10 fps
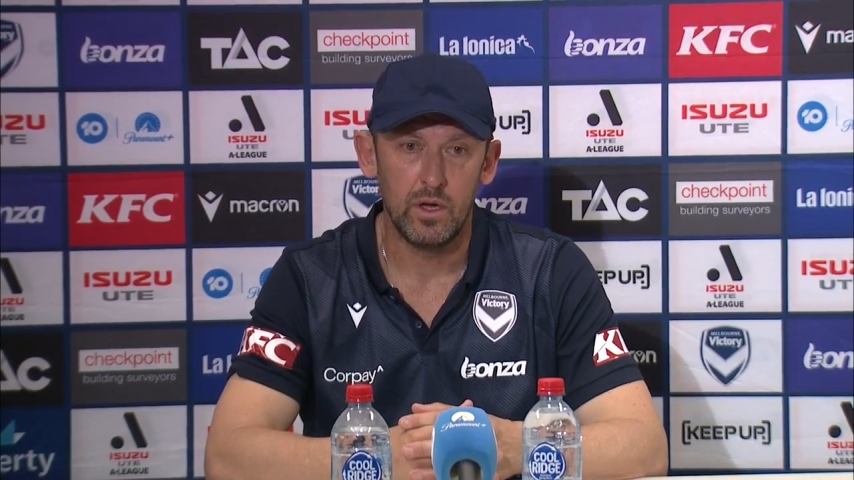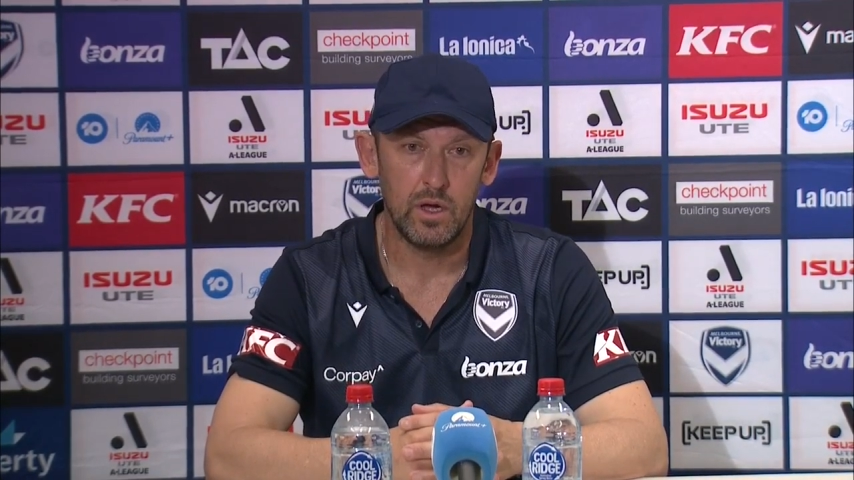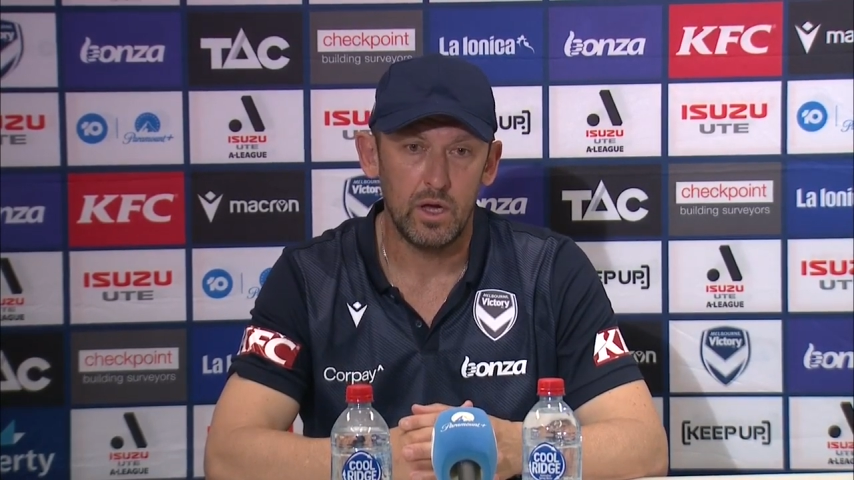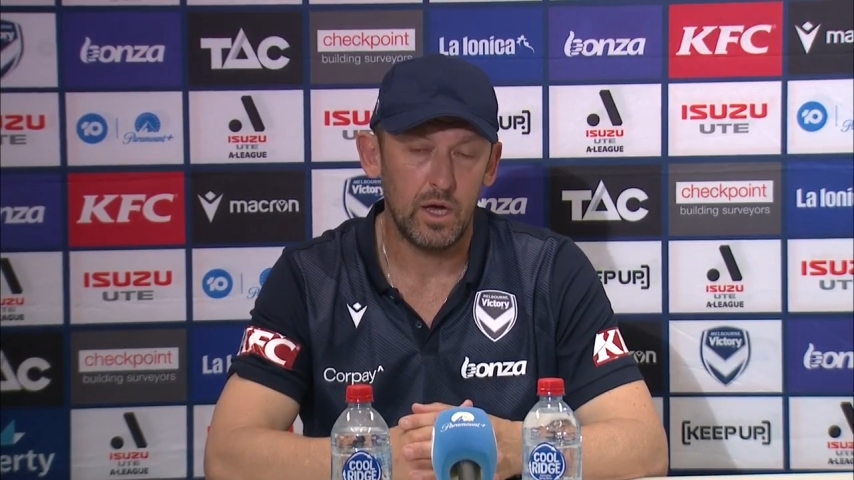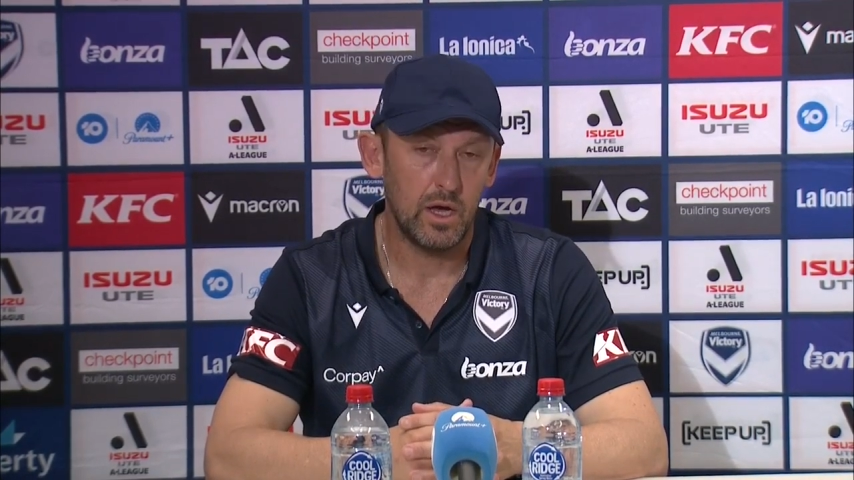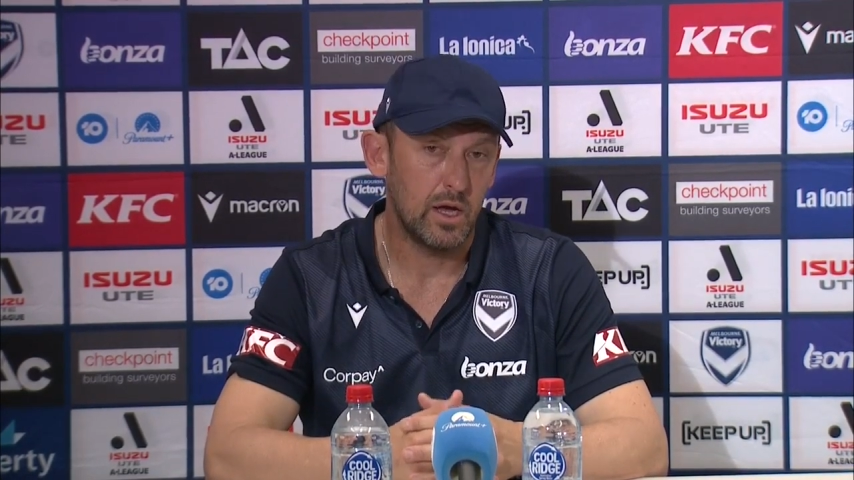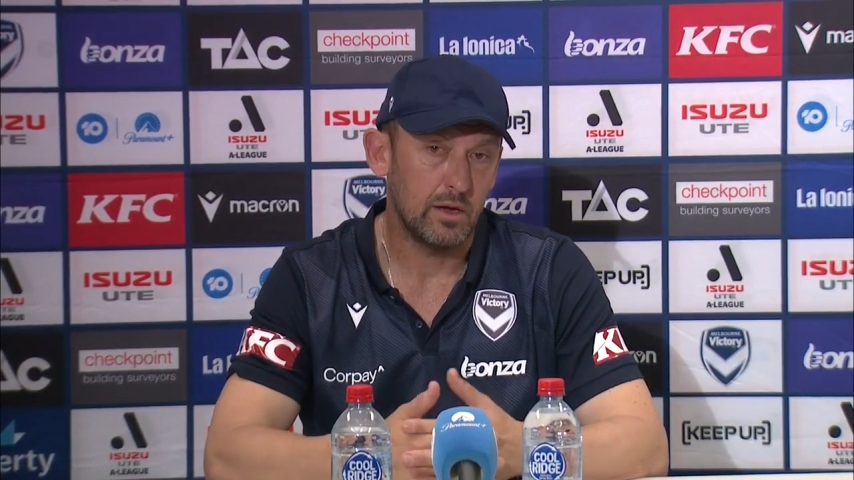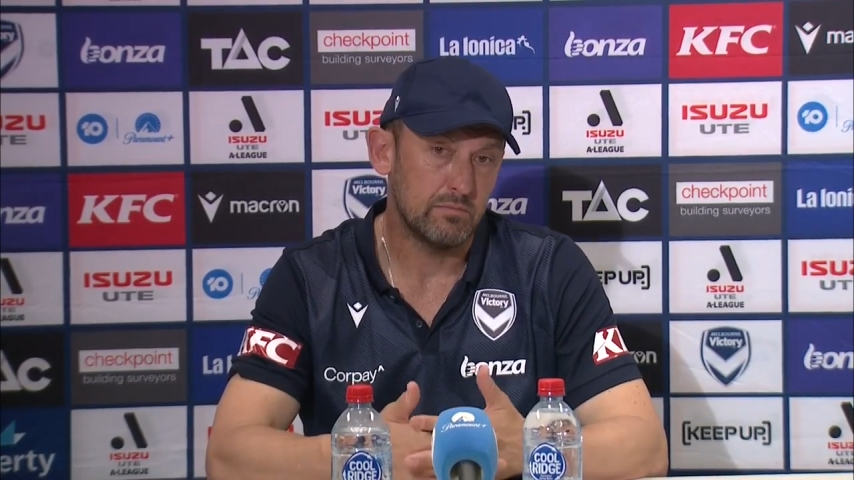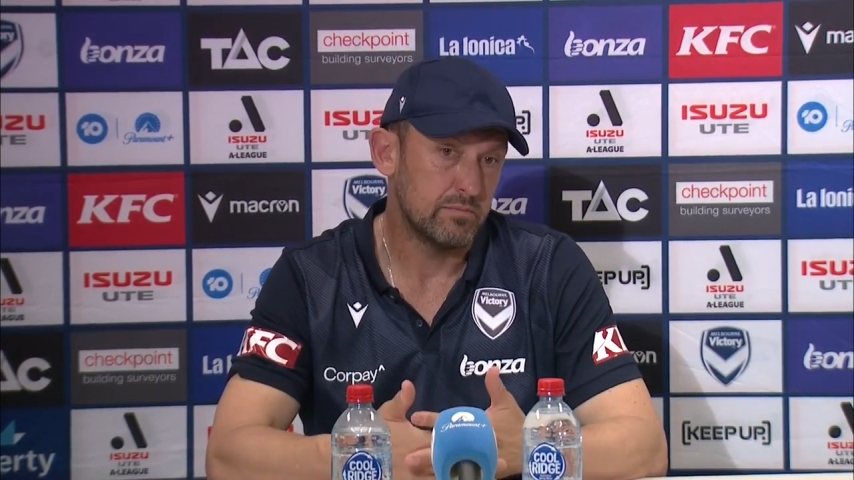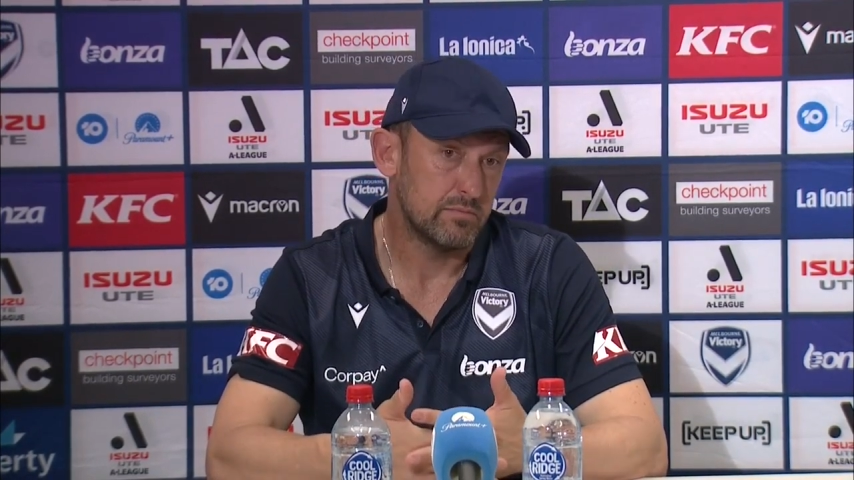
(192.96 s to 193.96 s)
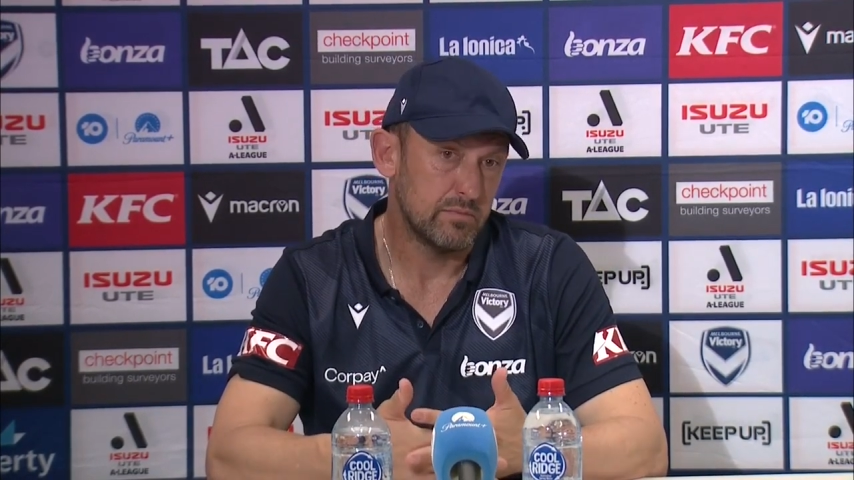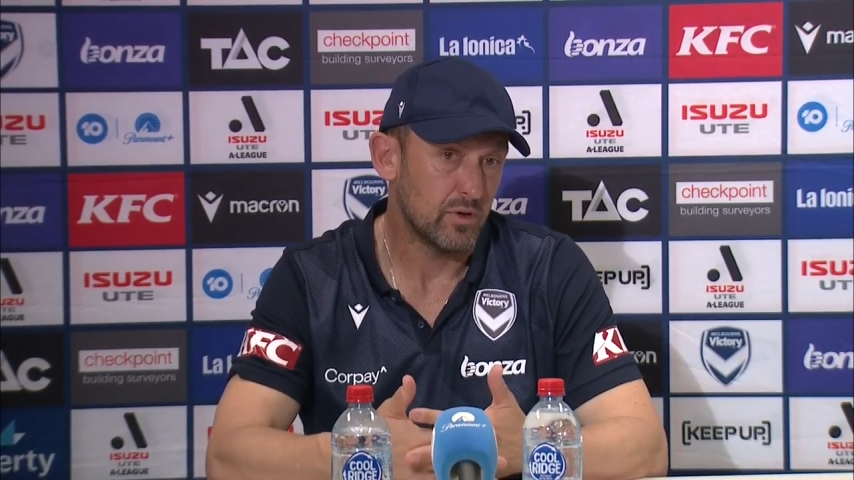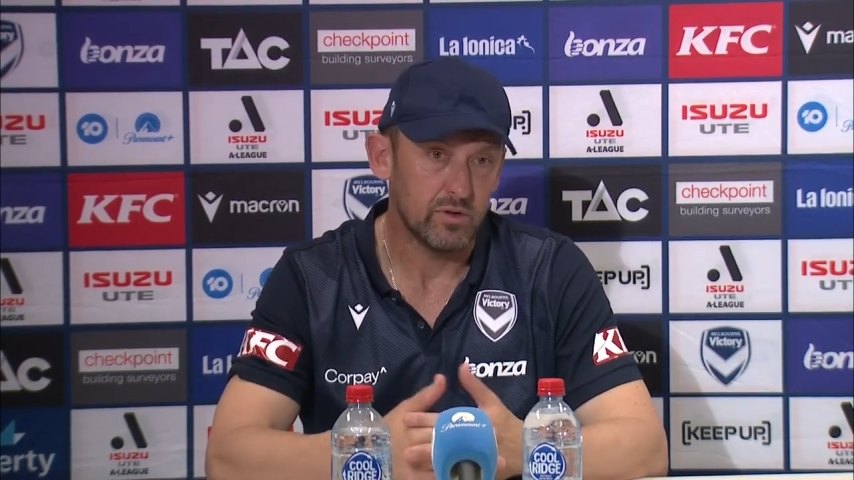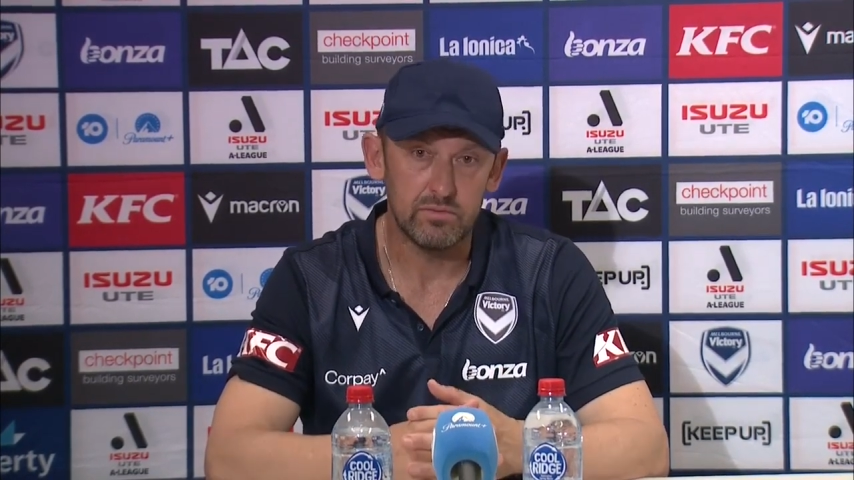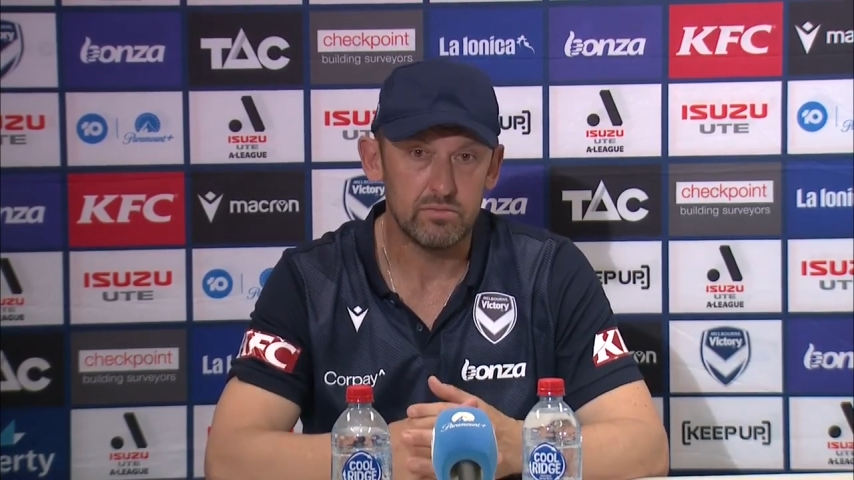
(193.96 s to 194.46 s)
Uh,
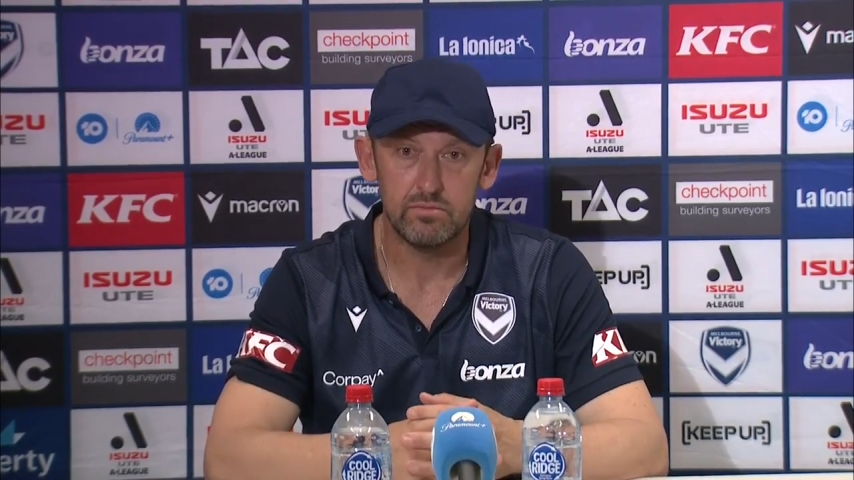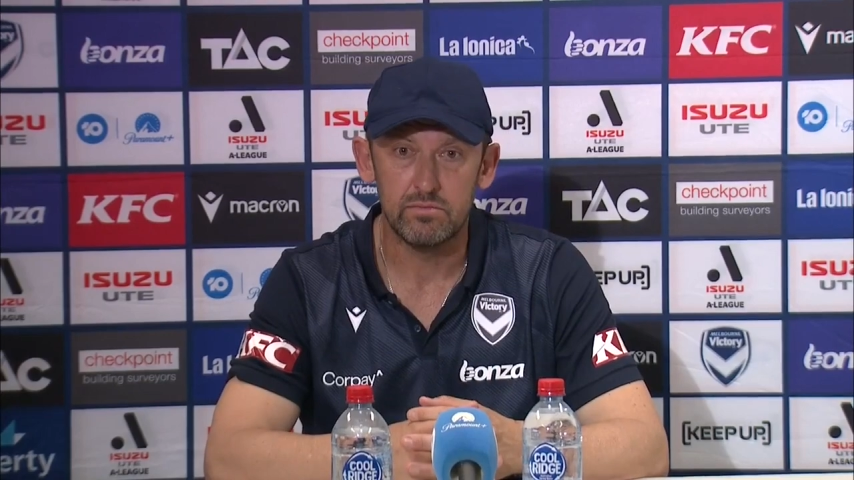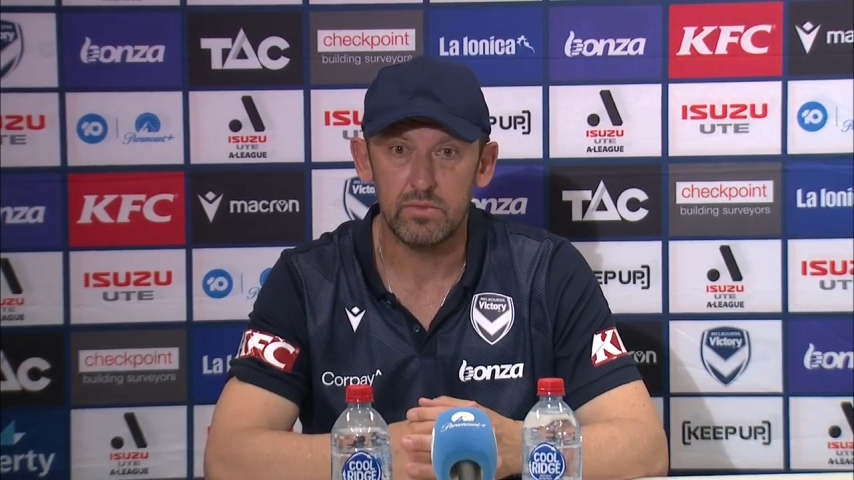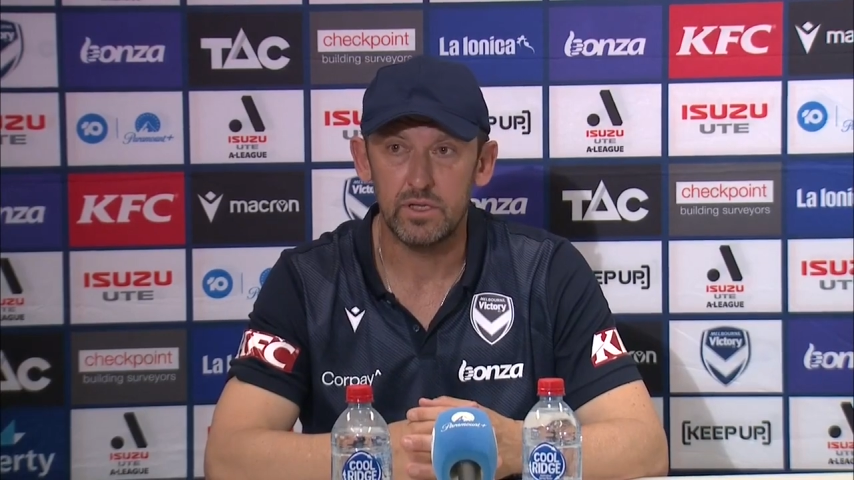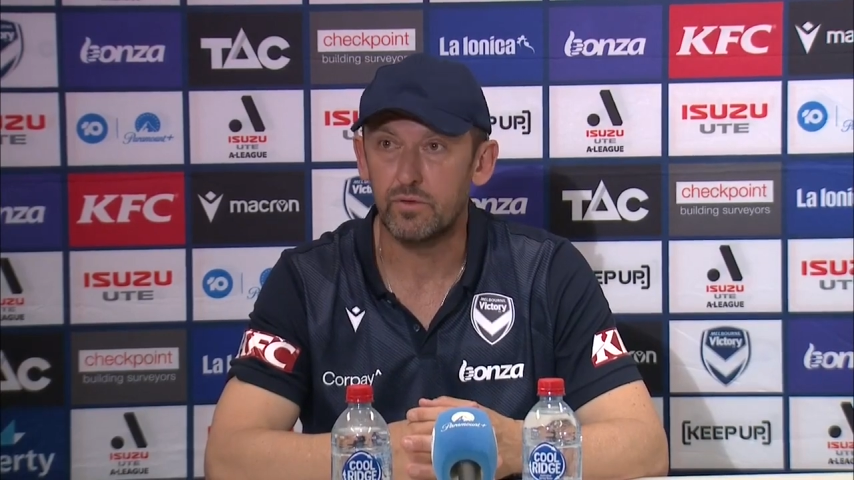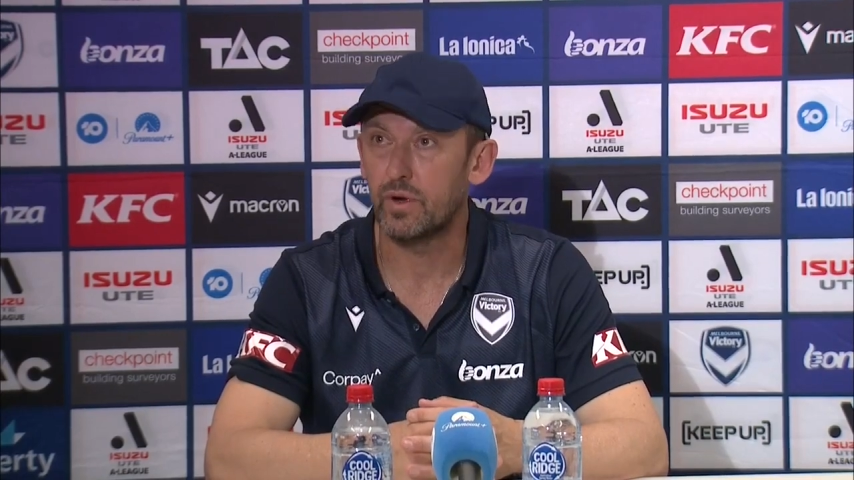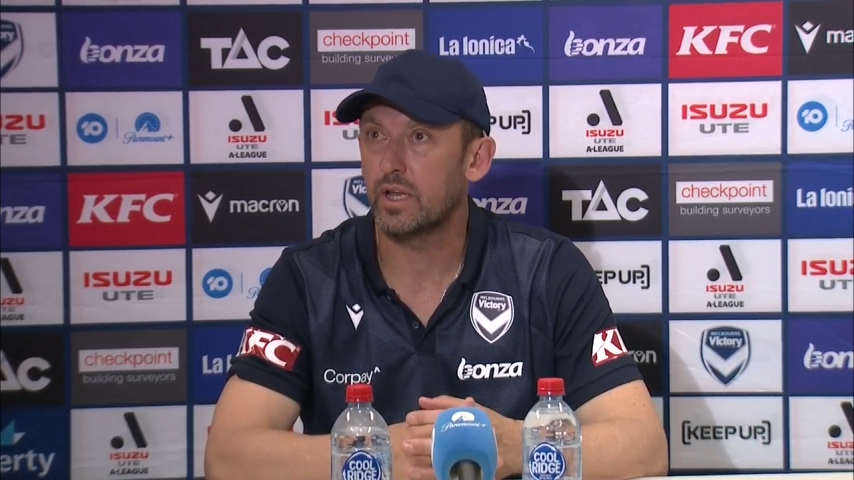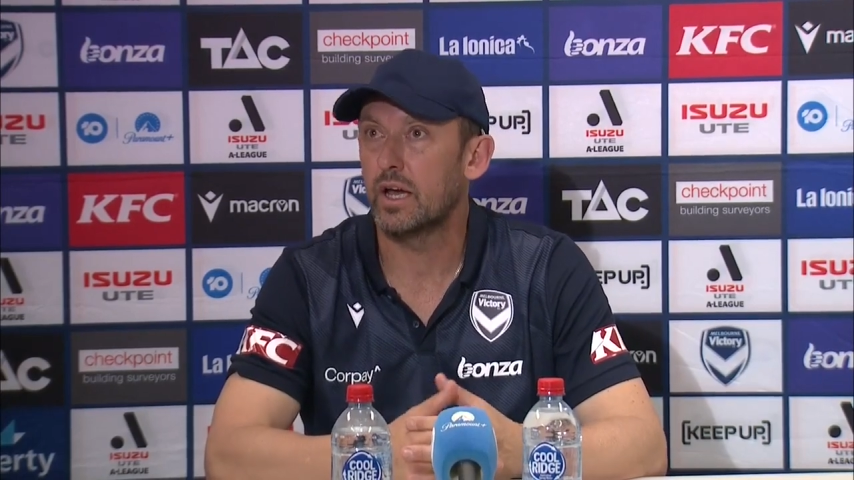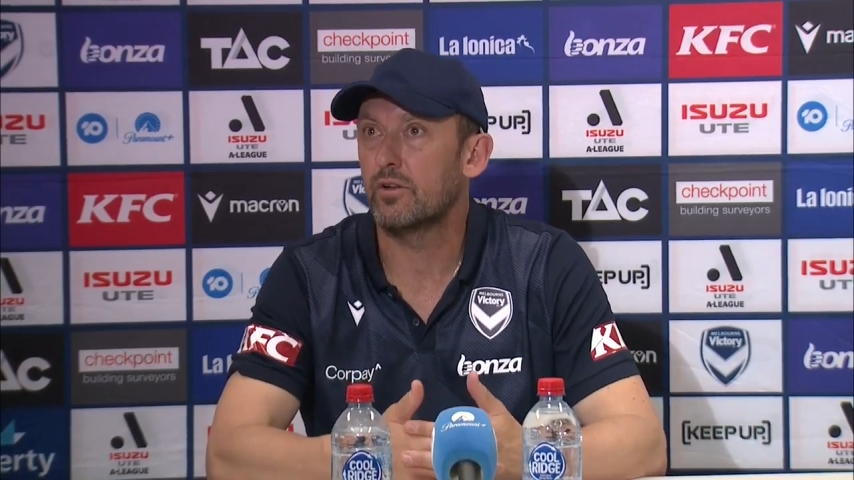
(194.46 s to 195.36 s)
look, it's a red card.